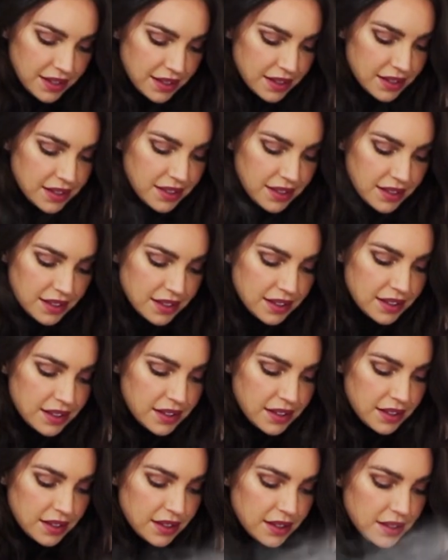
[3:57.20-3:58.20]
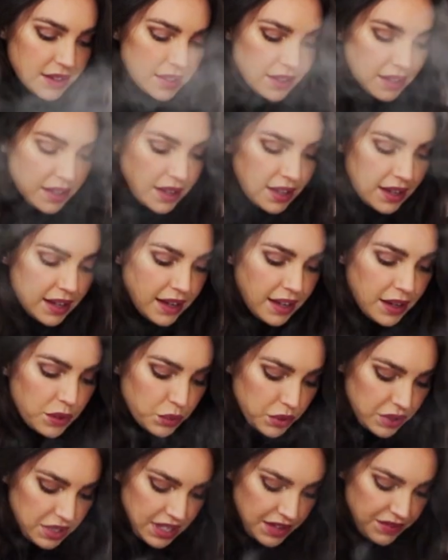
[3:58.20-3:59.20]
we'll leave that cook out for
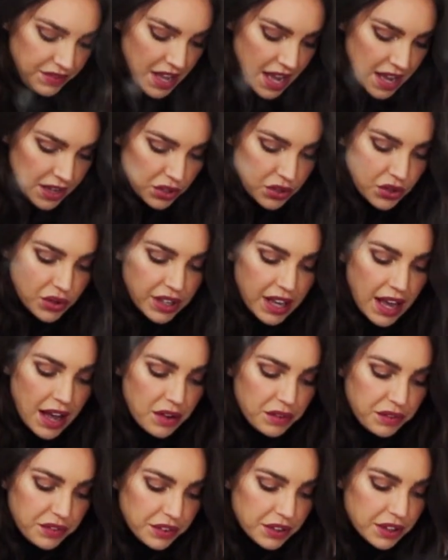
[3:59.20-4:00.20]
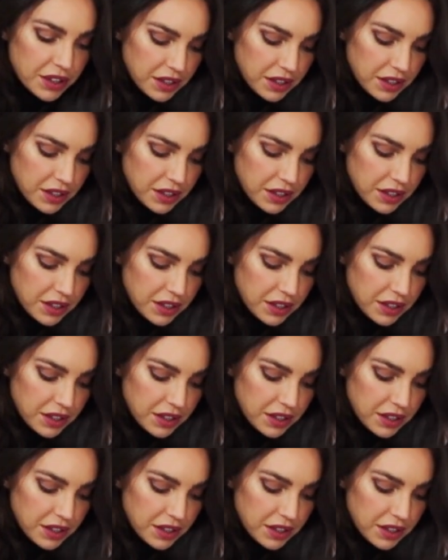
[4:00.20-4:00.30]
another minute.